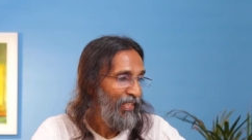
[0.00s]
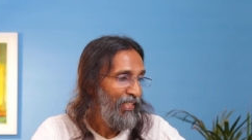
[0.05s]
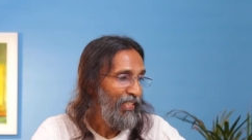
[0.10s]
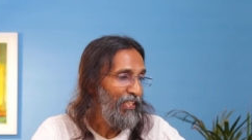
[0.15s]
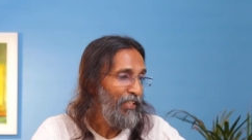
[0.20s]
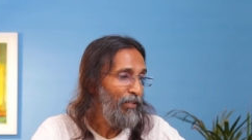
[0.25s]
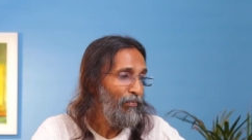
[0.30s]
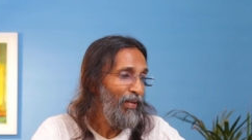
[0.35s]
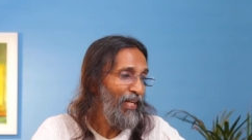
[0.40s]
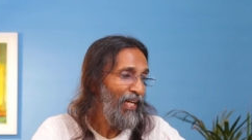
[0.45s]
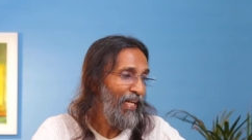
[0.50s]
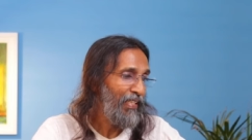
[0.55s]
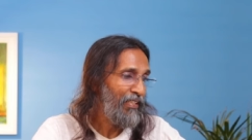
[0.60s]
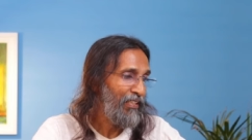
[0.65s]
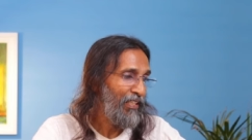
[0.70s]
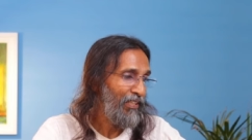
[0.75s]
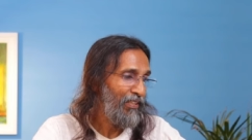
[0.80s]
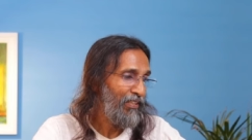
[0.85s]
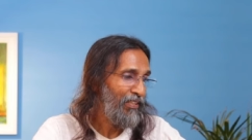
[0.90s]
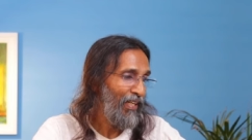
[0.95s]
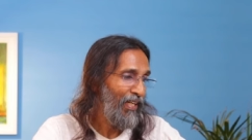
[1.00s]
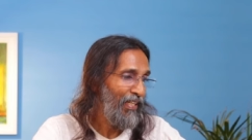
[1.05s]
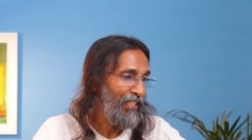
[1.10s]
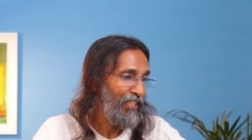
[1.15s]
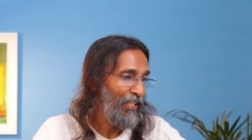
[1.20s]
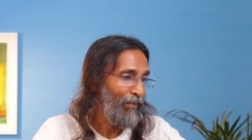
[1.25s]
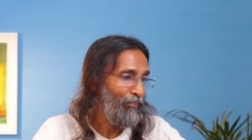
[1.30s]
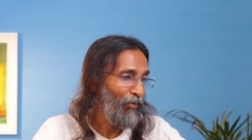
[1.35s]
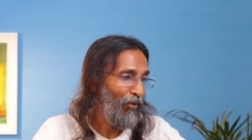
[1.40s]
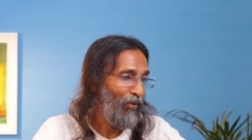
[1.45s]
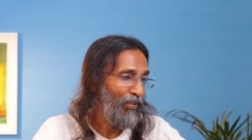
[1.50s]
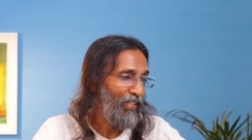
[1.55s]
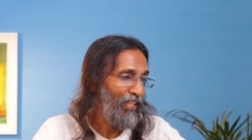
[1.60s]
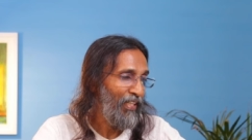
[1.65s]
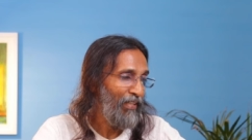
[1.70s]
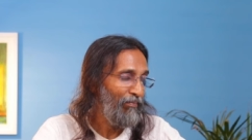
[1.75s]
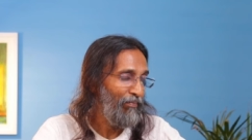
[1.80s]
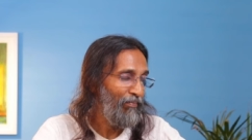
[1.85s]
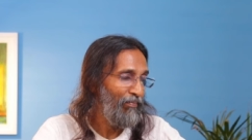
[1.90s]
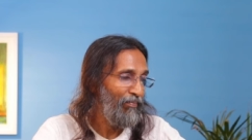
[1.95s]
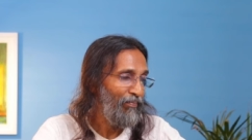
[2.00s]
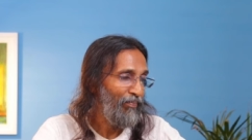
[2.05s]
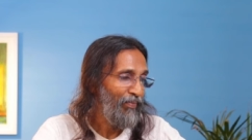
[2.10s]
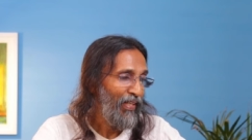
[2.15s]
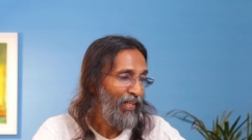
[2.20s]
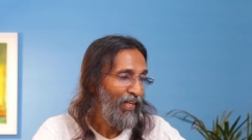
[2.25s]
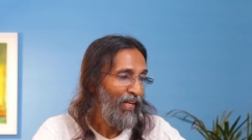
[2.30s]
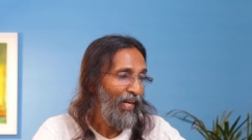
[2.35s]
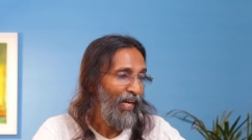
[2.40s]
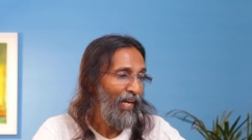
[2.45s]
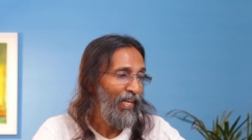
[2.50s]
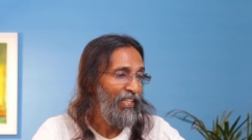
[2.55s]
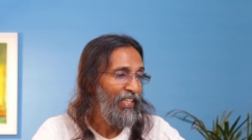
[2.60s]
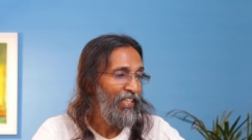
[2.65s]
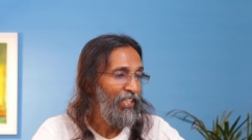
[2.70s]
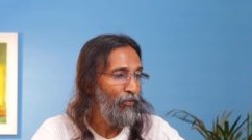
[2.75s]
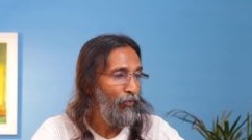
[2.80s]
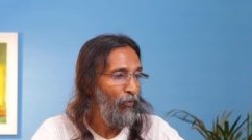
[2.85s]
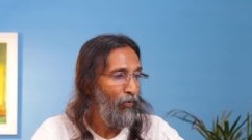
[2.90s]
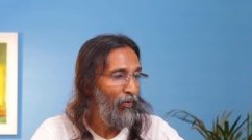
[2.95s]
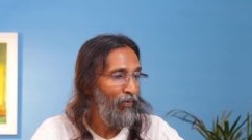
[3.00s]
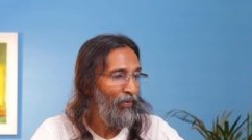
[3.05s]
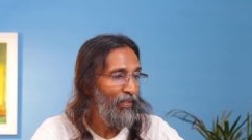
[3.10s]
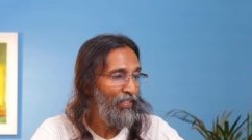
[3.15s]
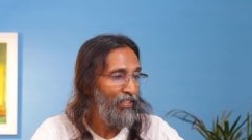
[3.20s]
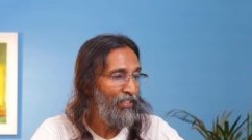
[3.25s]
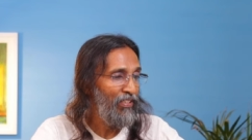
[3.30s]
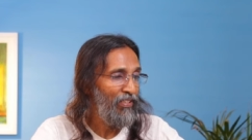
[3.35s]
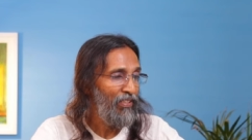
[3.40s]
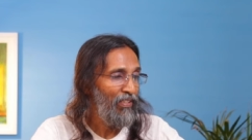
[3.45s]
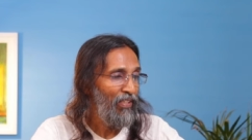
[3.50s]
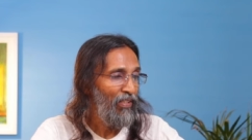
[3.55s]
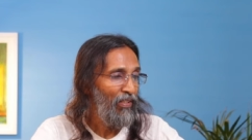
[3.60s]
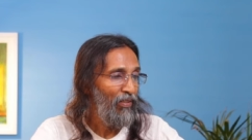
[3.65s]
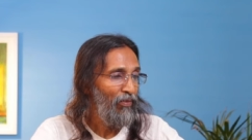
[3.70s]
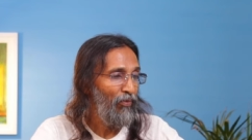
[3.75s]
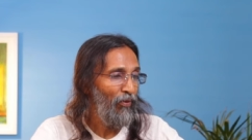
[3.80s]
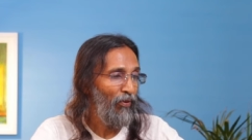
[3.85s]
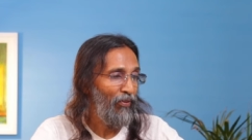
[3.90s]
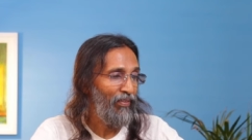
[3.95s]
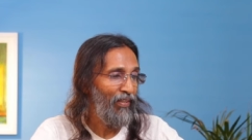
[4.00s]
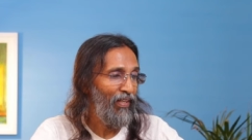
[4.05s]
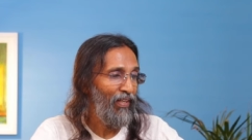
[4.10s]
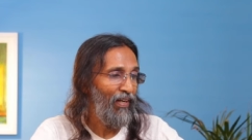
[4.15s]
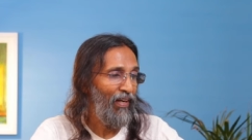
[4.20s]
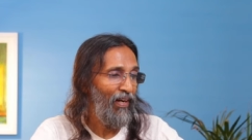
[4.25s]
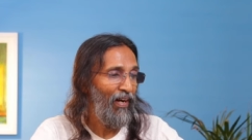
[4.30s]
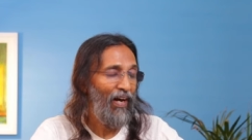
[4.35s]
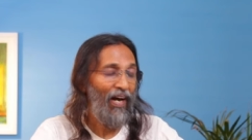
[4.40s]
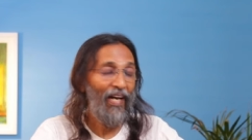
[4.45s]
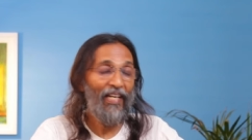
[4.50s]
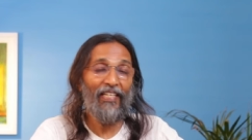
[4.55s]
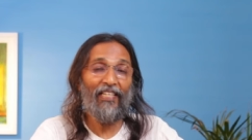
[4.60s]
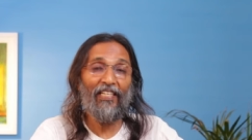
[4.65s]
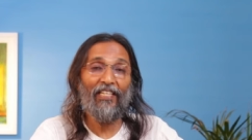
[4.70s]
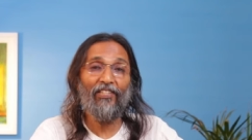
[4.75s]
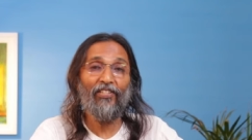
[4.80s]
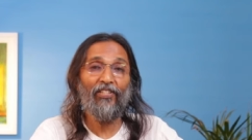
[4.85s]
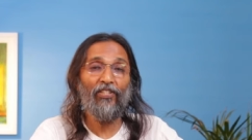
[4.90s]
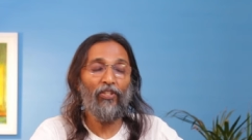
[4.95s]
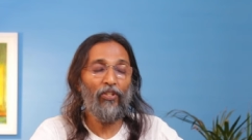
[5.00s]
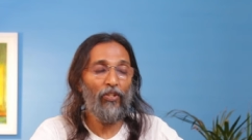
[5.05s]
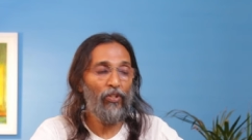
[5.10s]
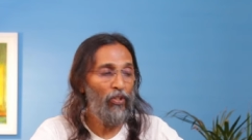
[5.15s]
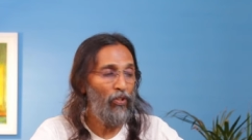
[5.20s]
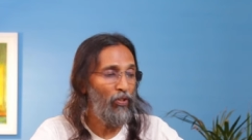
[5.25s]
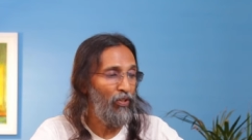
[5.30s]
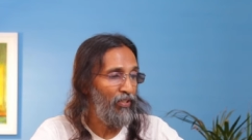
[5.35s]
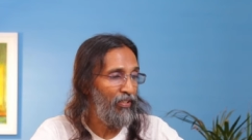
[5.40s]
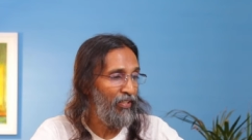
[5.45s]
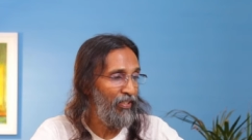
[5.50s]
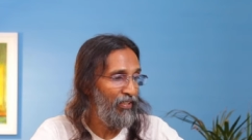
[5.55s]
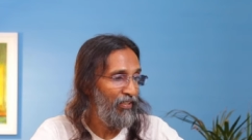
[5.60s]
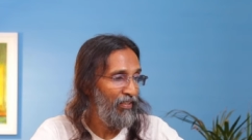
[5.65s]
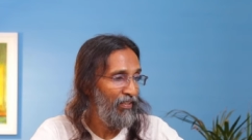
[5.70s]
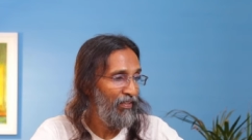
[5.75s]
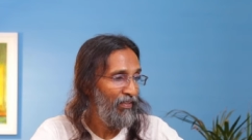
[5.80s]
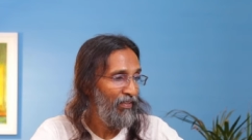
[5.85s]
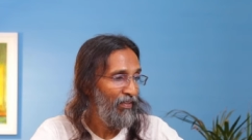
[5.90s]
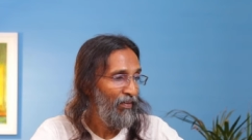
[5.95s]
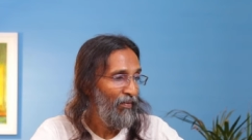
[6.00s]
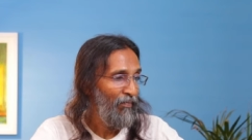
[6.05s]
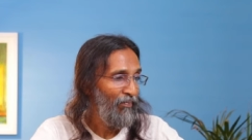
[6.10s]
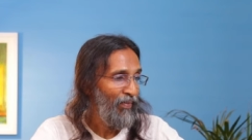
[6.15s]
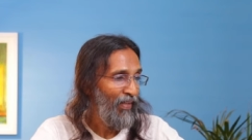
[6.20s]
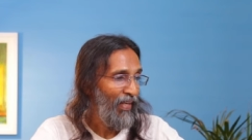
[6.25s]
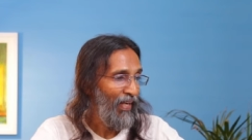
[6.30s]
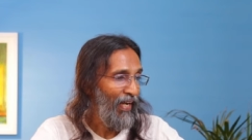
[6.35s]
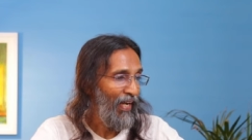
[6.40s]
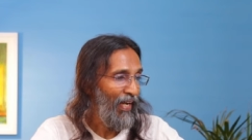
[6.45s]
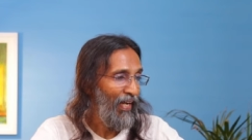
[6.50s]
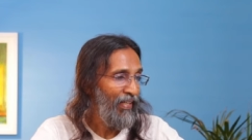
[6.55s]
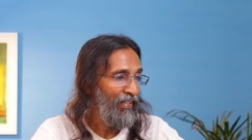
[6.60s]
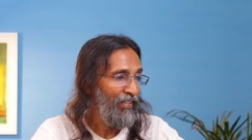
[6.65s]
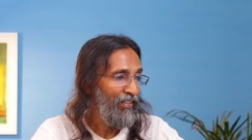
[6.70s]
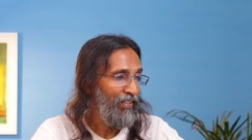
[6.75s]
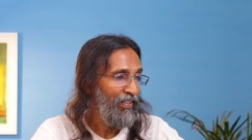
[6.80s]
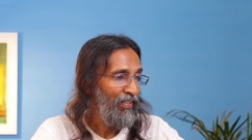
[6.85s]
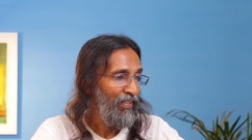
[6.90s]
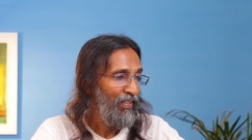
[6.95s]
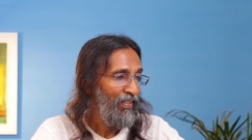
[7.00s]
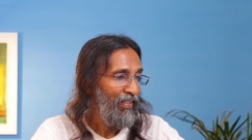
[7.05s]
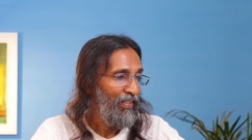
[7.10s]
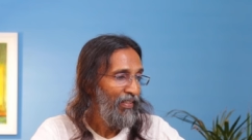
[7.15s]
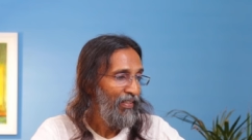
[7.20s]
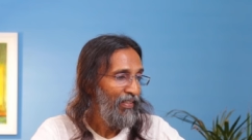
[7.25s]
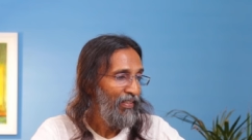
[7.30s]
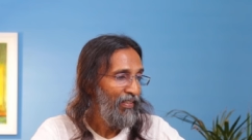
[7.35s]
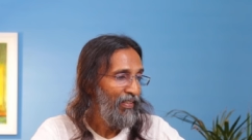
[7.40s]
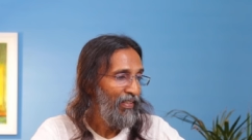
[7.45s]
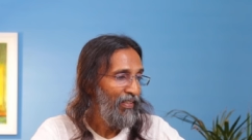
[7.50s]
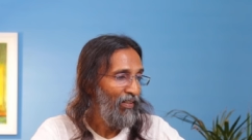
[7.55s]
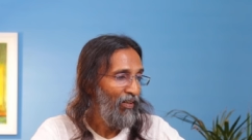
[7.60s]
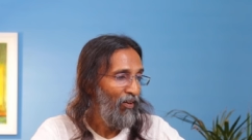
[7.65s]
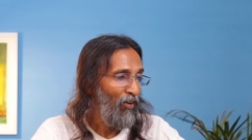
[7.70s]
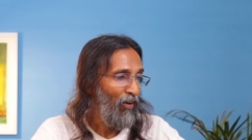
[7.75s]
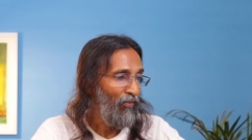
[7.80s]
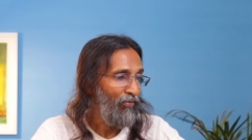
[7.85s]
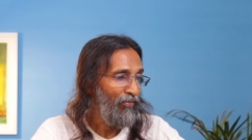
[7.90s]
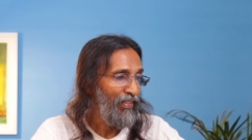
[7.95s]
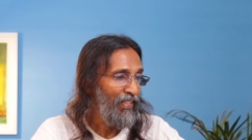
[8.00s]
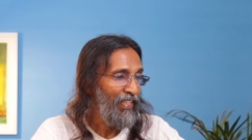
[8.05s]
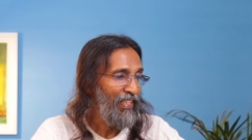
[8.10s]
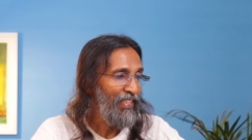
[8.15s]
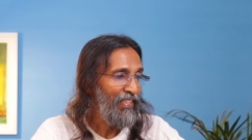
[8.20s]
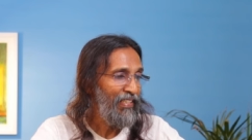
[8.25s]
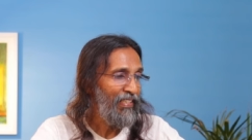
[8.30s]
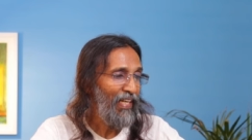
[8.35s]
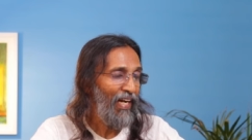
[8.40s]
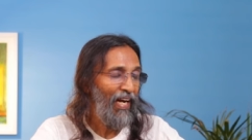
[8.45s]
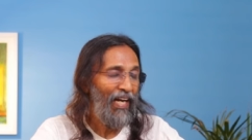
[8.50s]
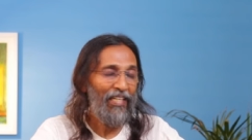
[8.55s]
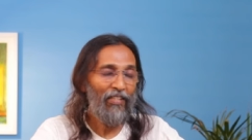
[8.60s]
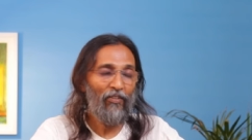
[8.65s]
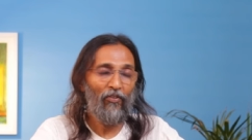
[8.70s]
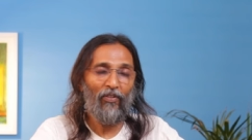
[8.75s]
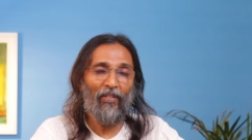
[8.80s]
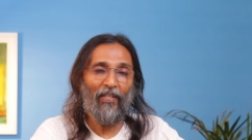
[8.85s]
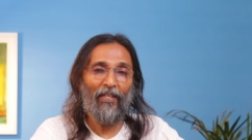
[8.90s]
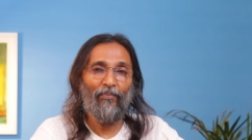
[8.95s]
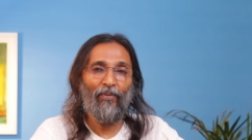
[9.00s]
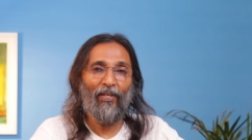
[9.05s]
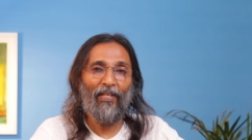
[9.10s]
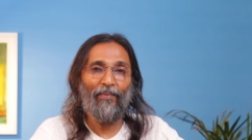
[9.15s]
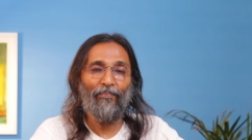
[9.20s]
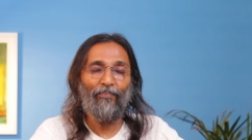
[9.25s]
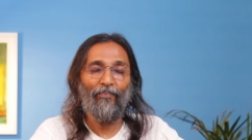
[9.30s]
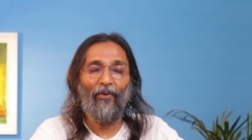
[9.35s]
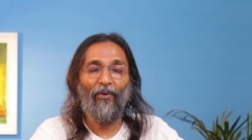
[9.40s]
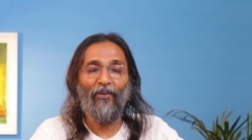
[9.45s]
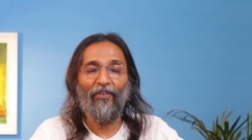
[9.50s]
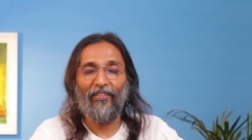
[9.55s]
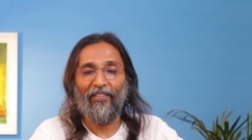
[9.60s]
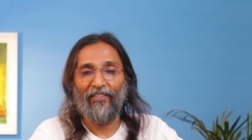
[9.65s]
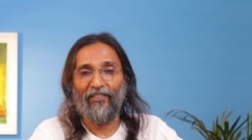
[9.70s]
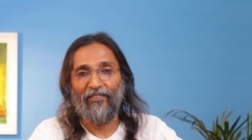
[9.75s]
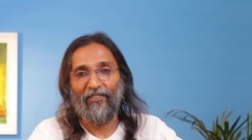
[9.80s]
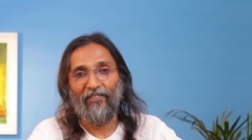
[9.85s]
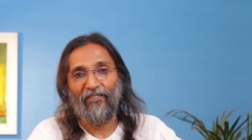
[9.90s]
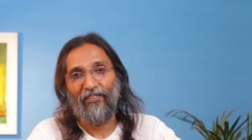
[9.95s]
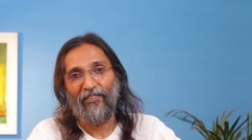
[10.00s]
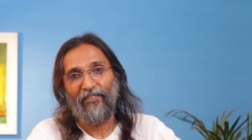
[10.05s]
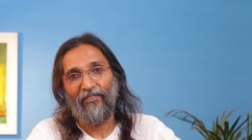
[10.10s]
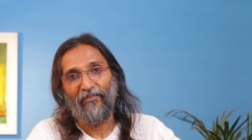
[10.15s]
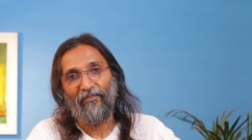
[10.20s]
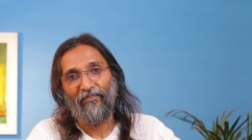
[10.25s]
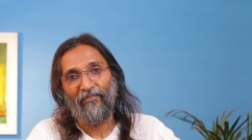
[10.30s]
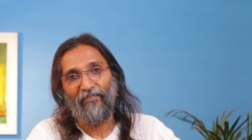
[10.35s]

it may exercise upon him an influence for the highest good and of incalculable importance.